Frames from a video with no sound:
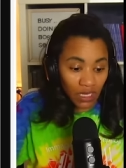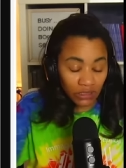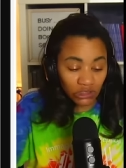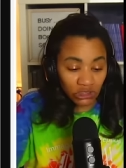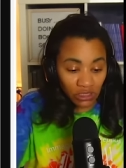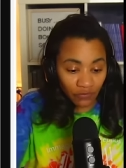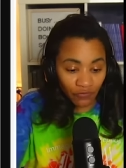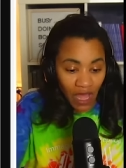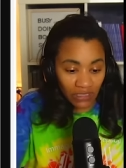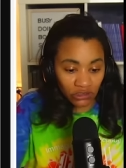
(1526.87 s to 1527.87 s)
Should
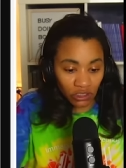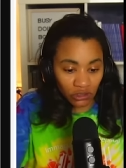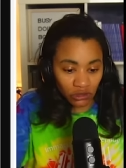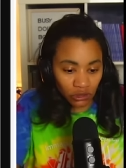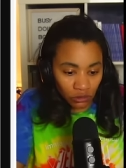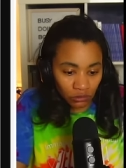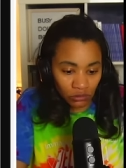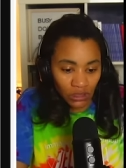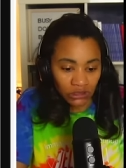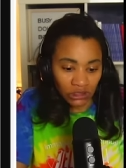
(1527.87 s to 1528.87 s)
Fox
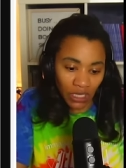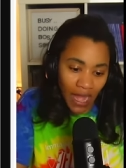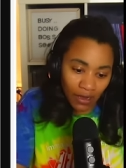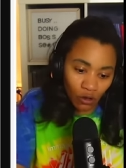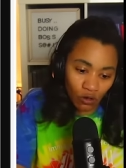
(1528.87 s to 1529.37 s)
32 Chicago